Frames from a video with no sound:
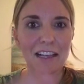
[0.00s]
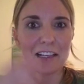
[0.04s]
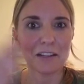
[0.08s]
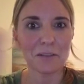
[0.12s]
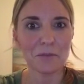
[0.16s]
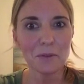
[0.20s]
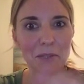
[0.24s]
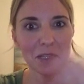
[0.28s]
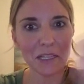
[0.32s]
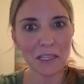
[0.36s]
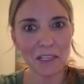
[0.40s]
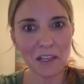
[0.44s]

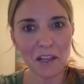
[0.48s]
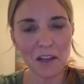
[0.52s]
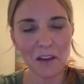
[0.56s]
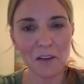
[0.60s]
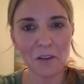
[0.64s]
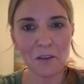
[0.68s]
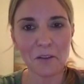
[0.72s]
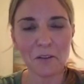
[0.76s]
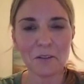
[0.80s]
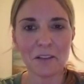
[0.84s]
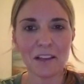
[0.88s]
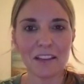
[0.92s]
And what do you
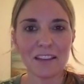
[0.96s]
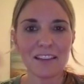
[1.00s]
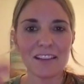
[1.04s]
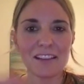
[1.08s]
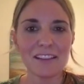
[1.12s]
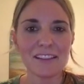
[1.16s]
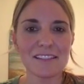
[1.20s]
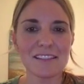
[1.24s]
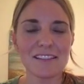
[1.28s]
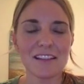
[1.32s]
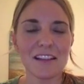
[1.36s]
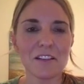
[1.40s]
know?
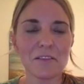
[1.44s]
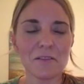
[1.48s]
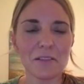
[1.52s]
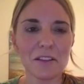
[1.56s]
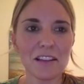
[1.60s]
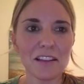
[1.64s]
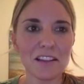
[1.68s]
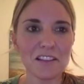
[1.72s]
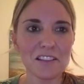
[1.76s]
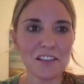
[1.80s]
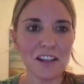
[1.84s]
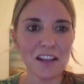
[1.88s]
That's not
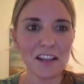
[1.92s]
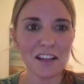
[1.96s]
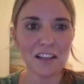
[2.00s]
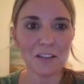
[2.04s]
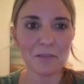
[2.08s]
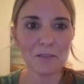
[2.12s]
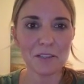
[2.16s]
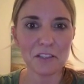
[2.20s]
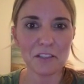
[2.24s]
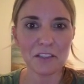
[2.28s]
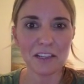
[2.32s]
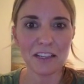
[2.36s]
really a
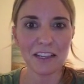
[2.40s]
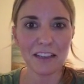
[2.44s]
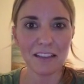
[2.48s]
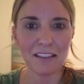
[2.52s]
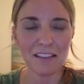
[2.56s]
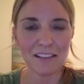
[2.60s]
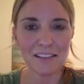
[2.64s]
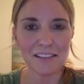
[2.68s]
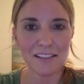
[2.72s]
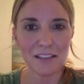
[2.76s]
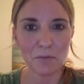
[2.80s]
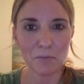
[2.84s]
shocker when you're eating
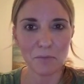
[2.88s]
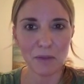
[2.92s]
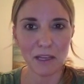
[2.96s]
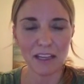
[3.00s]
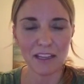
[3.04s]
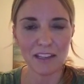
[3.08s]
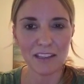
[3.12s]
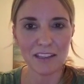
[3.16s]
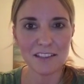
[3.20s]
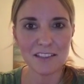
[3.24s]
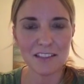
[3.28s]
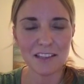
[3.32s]
things like
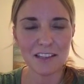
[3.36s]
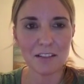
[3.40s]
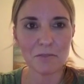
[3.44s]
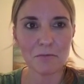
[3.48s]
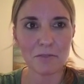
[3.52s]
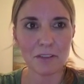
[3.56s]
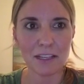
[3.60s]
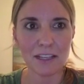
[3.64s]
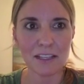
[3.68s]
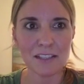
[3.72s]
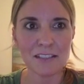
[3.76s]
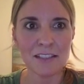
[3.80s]
bacon and
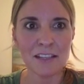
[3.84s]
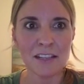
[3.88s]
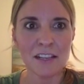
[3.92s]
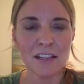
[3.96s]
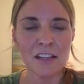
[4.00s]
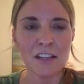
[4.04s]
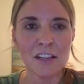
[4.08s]
chicken wings.